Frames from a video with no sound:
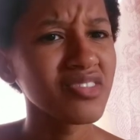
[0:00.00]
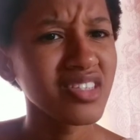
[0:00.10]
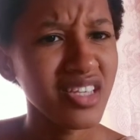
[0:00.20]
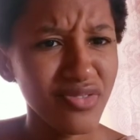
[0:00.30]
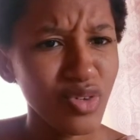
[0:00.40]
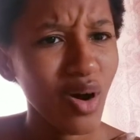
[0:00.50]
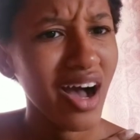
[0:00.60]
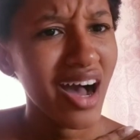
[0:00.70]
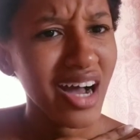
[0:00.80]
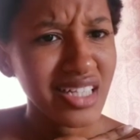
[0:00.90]
if you
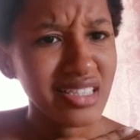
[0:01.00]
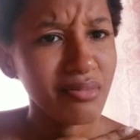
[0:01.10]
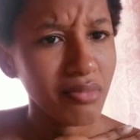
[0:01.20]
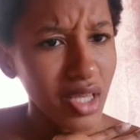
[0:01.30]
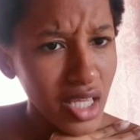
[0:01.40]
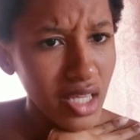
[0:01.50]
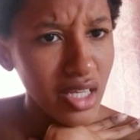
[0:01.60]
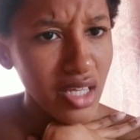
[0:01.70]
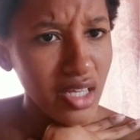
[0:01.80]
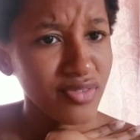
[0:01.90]
ask me
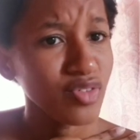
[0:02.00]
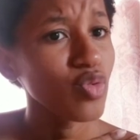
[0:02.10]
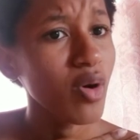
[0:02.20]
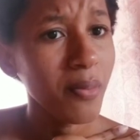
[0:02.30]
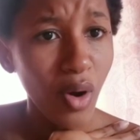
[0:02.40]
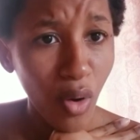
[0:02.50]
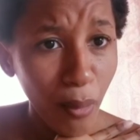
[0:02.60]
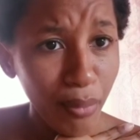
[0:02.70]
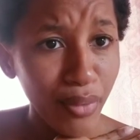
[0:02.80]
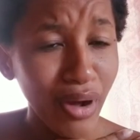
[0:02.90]
to open up
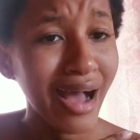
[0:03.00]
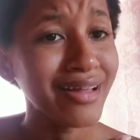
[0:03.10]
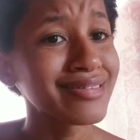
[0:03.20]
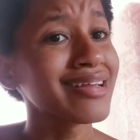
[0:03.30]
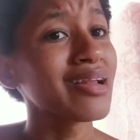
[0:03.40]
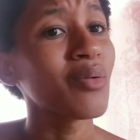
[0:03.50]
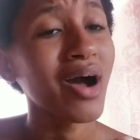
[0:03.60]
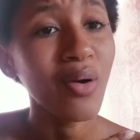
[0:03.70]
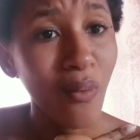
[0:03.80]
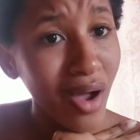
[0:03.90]
and tell her what I
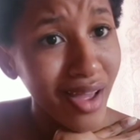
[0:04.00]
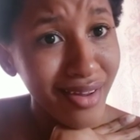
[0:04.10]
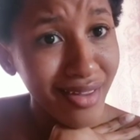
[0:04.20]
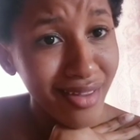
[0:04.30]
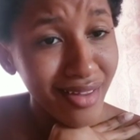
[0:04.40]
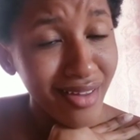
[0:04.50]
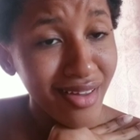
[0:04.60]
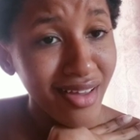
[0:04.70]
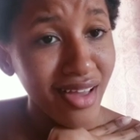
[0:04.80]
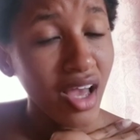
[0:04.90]
want,
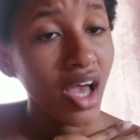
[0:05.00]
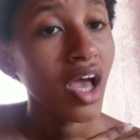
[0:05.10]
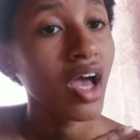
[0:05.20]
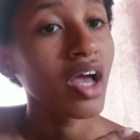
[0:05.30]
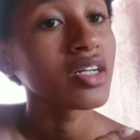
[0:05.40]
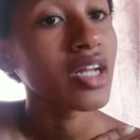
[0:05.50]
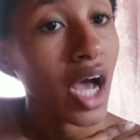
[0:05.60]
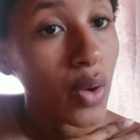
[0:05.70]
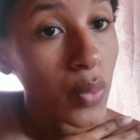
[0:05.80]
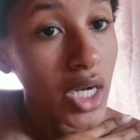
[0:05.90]
that
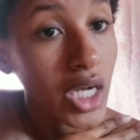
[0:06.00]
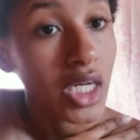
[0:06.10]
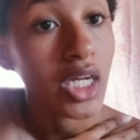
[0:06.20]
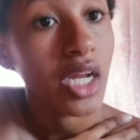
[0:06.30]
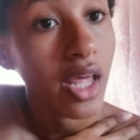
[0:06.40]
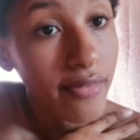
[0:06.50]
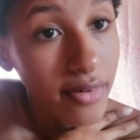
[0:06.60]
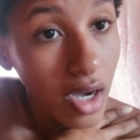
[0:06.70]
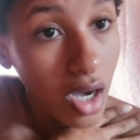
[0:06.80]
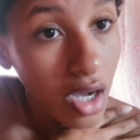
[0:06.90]
will
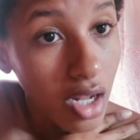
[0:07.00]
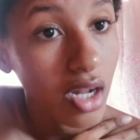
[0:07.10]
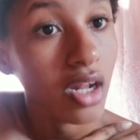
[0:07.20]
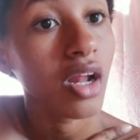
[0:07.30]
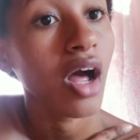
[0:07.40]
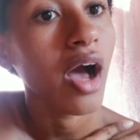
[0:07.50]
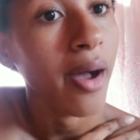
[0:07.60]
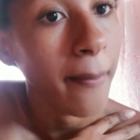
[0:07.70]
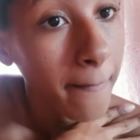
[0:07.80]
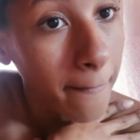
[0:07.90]
never
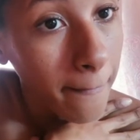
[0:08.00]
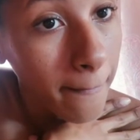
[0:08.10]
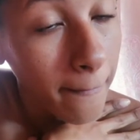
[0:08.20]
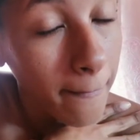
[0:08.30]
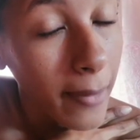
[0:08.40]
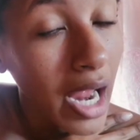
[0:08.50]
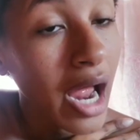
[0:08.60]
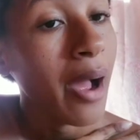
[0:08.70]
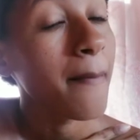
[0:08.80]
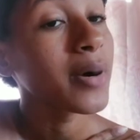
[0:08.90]
happen
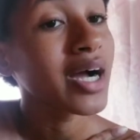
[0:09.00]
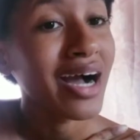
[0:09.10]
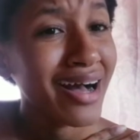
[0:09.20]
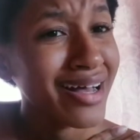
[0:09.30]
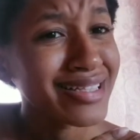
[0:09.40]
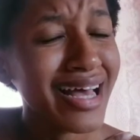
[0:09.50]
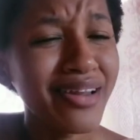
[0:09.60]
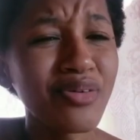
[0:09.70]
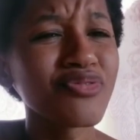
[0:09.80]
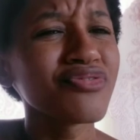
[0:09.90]
because I
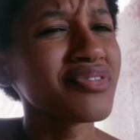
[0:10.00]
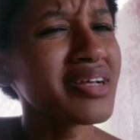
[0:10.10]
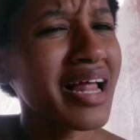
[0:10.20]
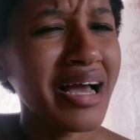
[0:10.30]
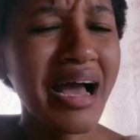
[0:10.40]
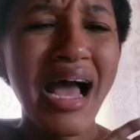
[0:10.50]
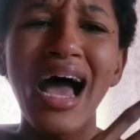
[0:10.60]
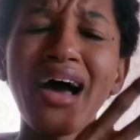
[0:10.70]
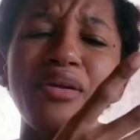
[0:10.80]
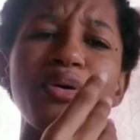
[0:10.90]
don't feel like
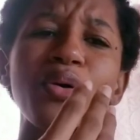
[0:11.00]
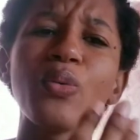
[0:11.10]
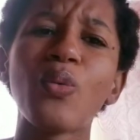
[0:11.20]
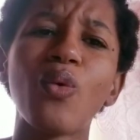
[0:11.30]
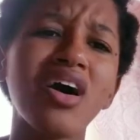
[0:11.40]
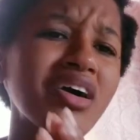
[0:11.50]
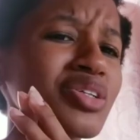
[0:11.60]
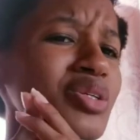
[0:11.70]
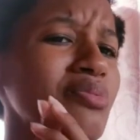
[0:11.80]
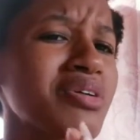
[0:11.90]
I don't want
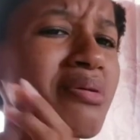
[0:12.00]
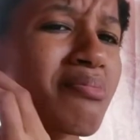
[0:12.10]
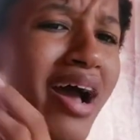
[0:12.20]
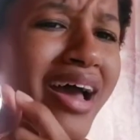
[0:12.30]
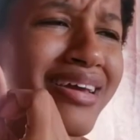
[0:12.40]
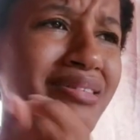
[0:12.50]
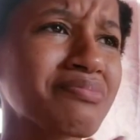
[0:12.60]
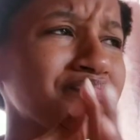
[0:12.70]
to bring my